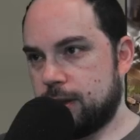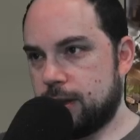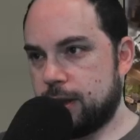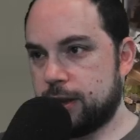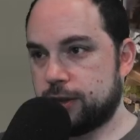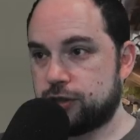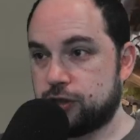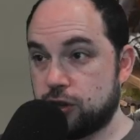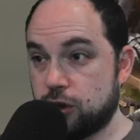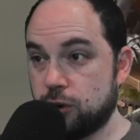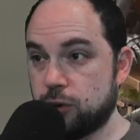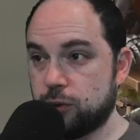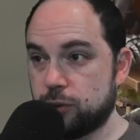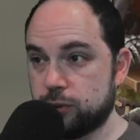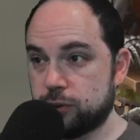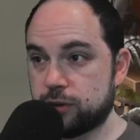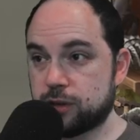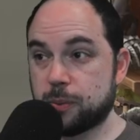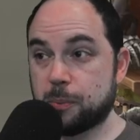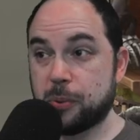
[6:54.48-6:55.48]
is
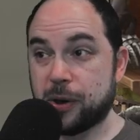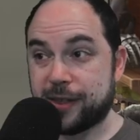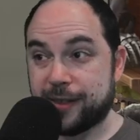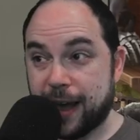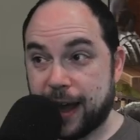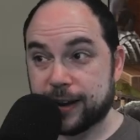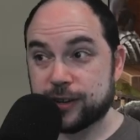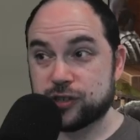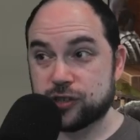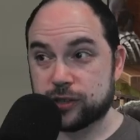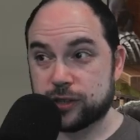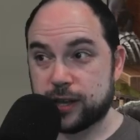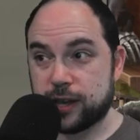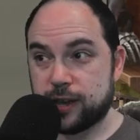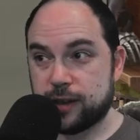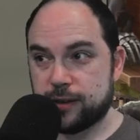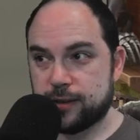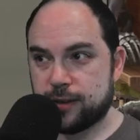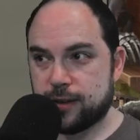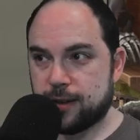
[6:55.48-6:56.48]
used
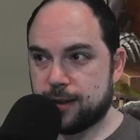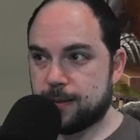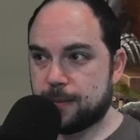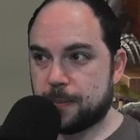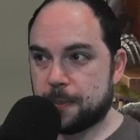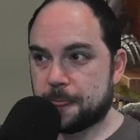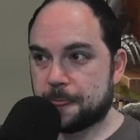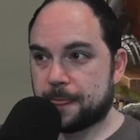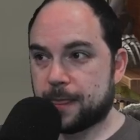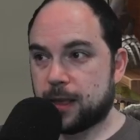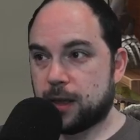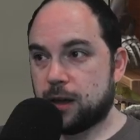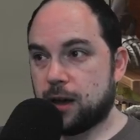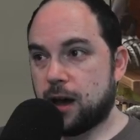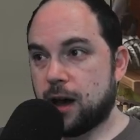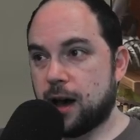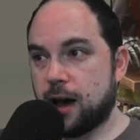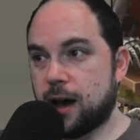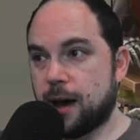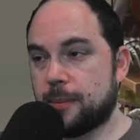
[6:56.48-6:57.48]
potentially.
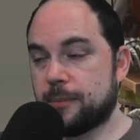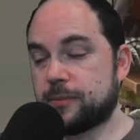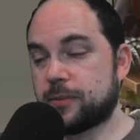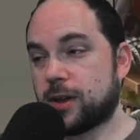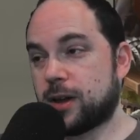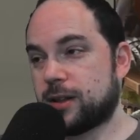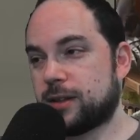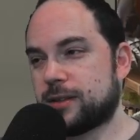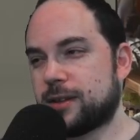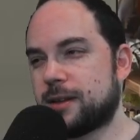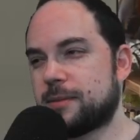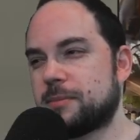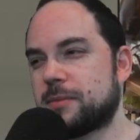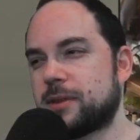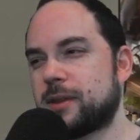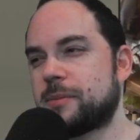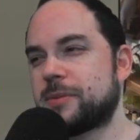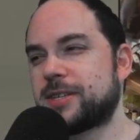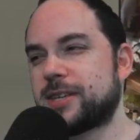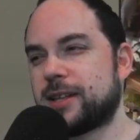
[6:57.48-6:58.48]
Let
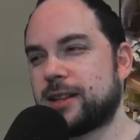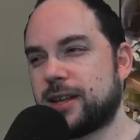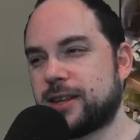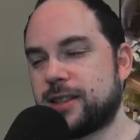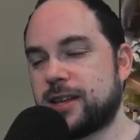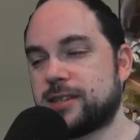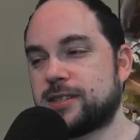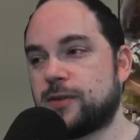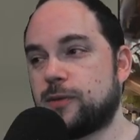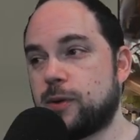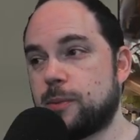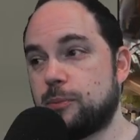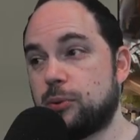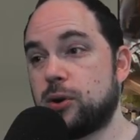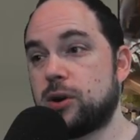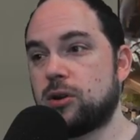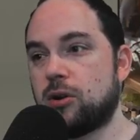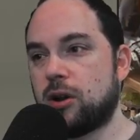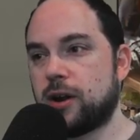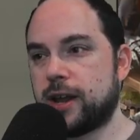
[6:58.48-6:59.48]
me say it like this. If we
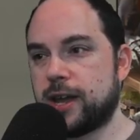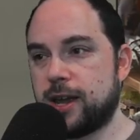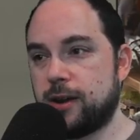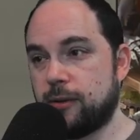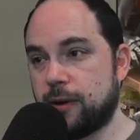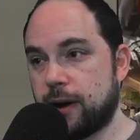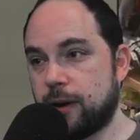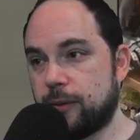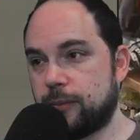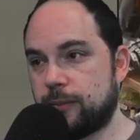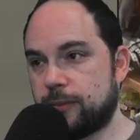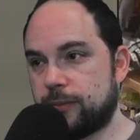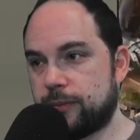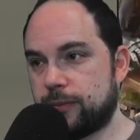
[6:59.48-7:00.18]
put it on a hero,